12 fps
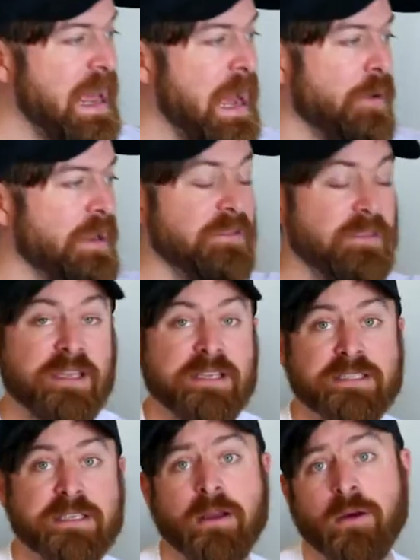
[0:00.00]
Now, in
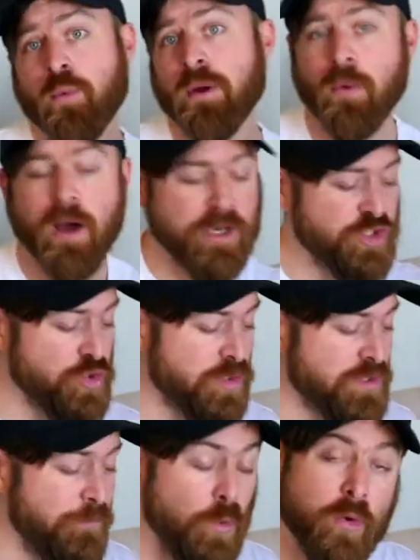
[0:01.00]
this, we'd want to
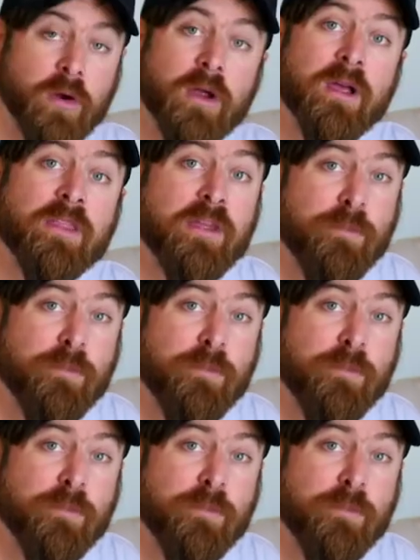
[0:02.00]
search for the